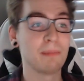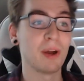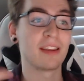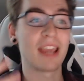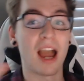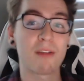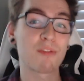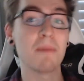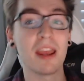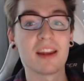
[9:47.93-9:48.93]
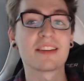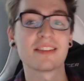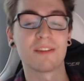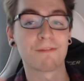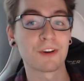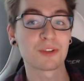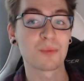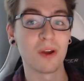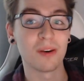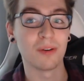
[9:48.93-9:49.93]
But yeah, I remade it because the first
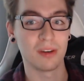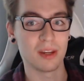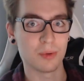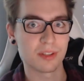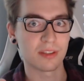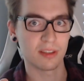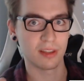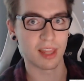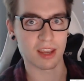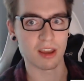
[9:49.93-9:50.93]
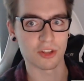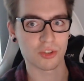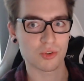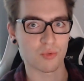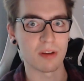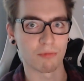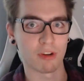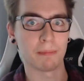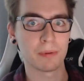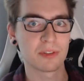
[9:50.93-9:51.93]
one, it was like a stream
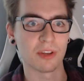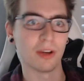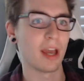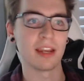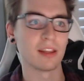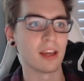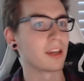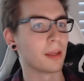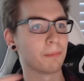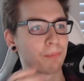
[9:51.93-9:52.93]
rip, so I didn't like it.